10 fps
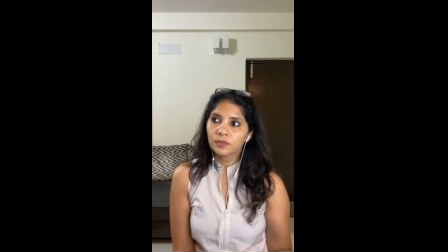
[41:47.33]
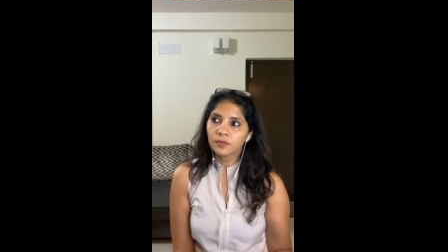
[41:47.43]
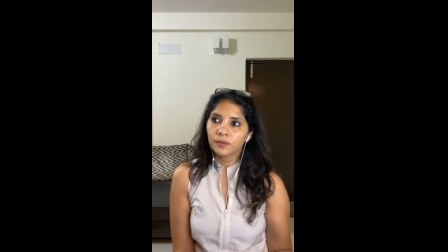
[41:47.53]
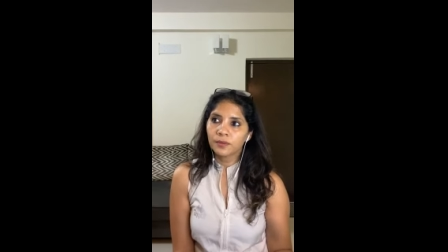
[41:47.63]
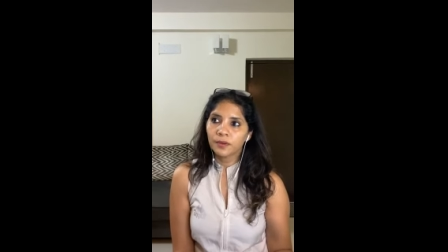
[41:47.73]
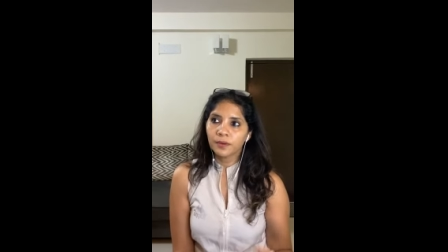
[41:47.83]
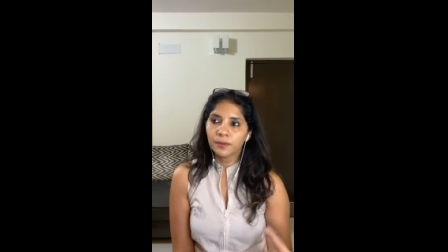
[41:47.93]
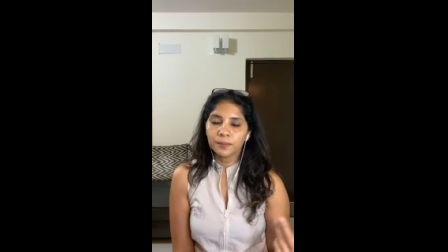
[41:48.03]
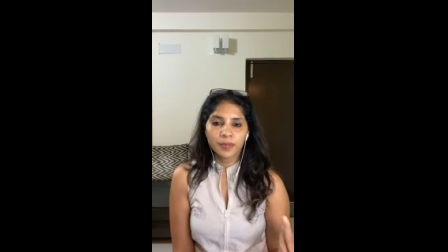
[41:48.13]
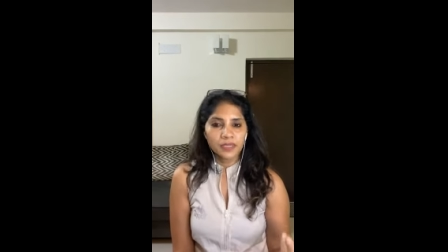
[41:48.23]

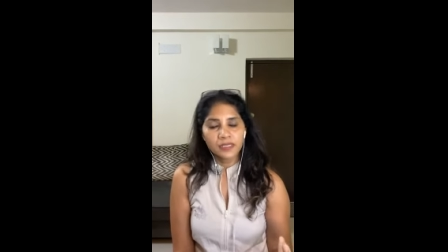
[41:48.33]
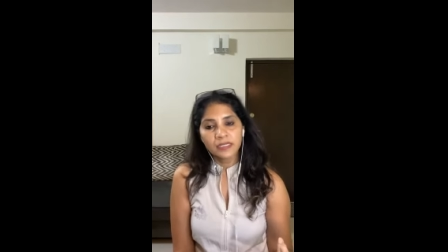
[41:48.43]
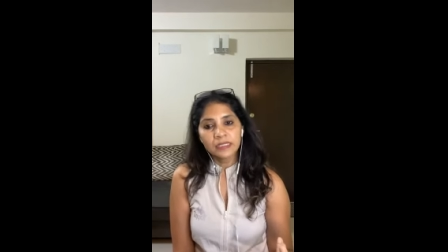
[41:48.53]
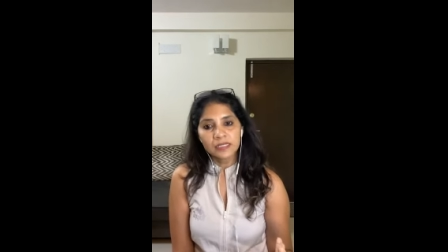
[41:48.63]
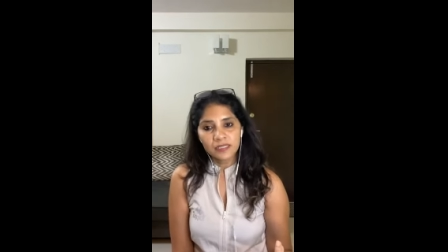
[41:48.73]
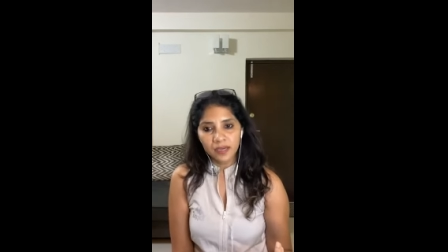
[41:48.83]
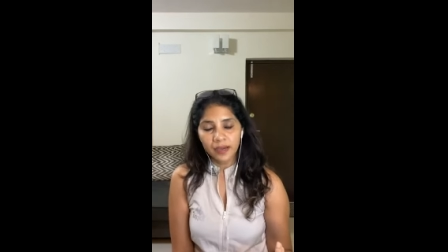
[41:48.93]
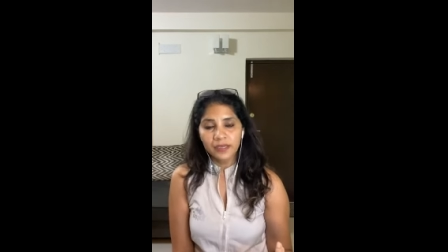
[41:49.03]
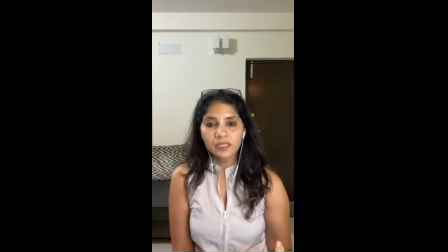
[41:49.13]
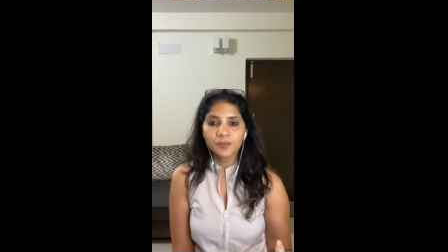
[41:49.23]
a blessing in
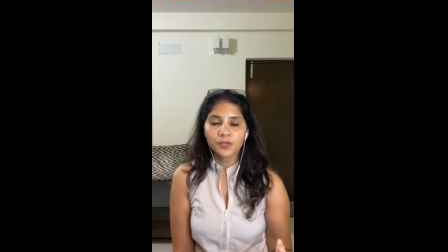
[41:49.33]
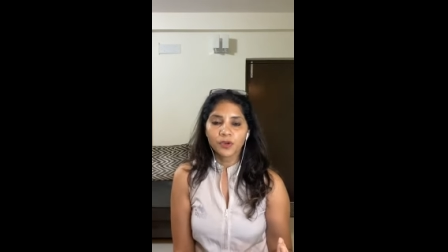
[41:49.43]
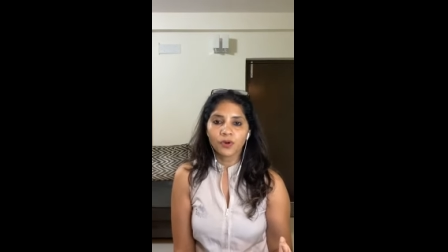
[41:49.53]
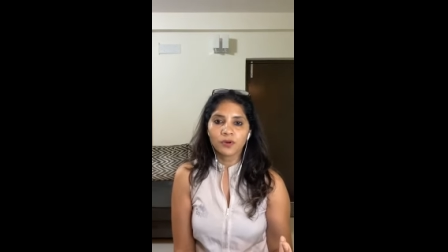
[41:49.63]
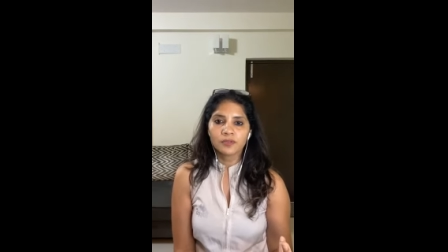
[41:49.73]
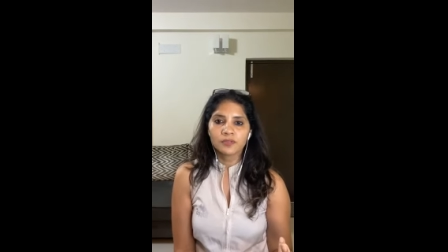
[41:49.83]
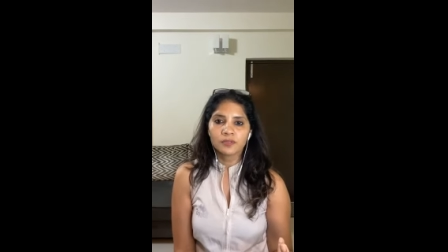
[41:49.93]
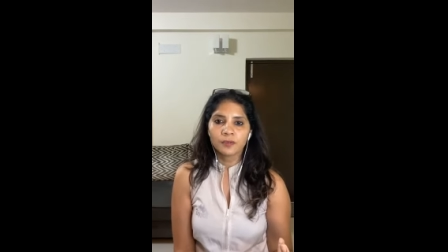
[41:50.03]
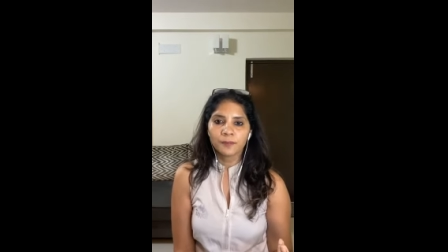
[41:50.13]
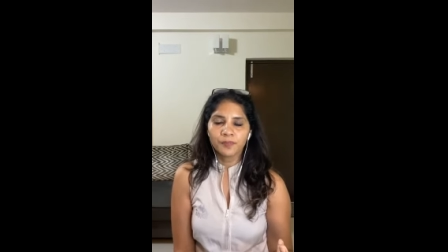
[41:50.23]
disguise because
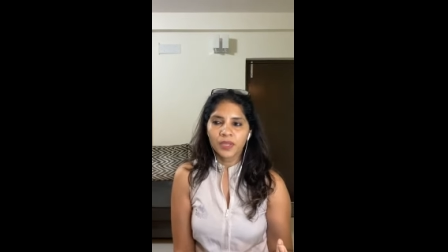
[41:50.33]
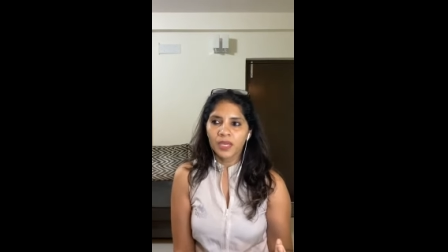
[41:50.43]
um,